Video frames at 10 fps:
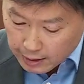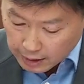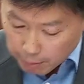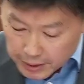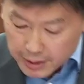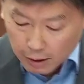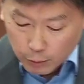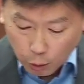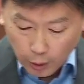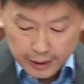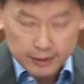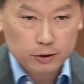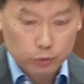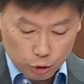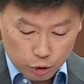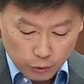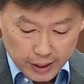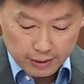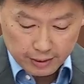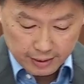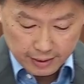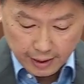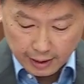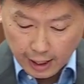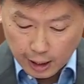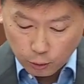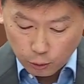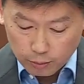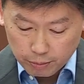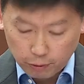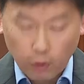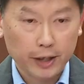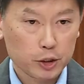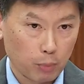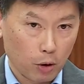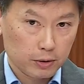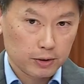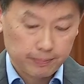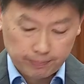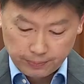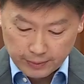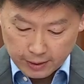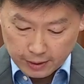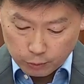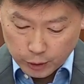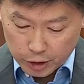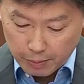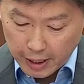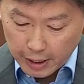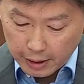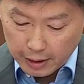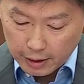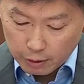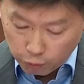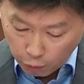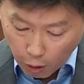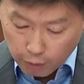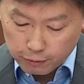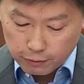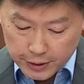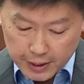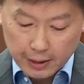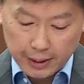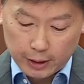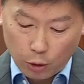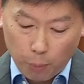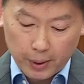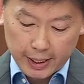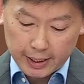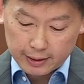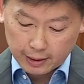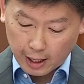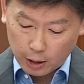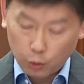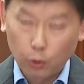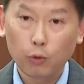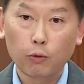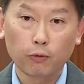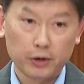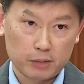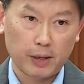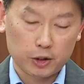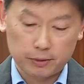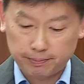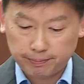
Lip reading: Companies are required to screen their cargo before export, which may involve physically opening the cargo for inspection.